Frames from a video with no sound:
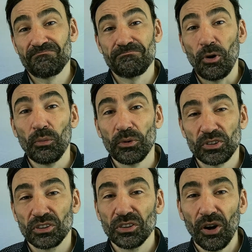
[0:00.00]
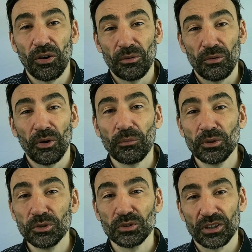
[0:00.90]
almost no home
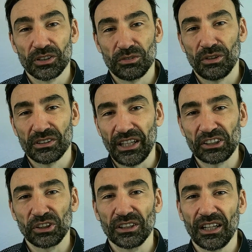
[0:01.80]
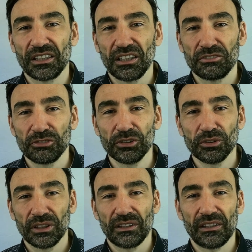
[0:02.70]
users was actually running a full
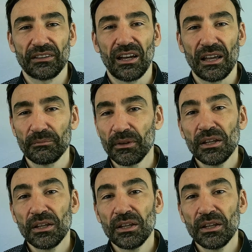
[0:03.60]
node at that time.